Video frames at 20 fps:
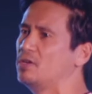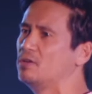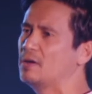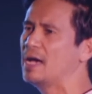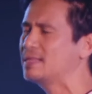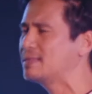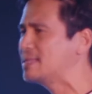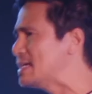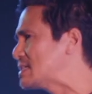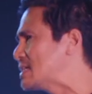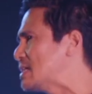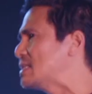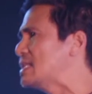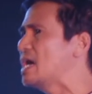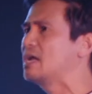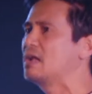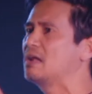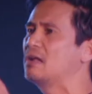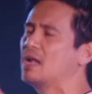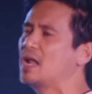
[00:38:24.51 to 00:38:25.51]
And this and
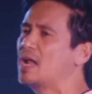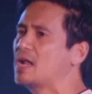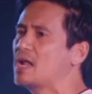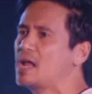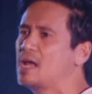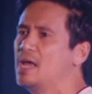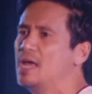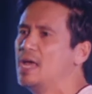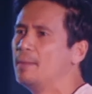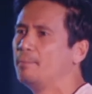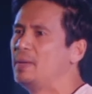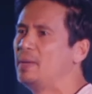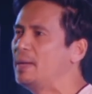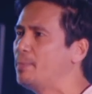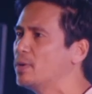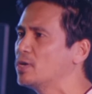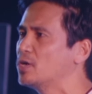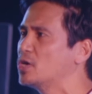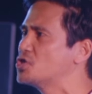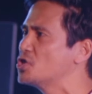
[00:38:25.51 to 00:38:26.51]
that. People
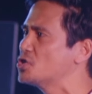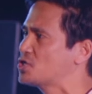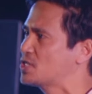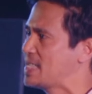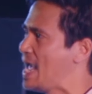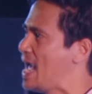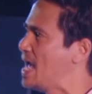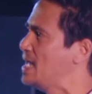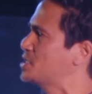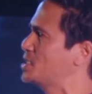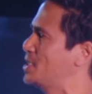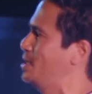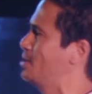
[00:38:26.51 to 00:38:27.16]
are just canceling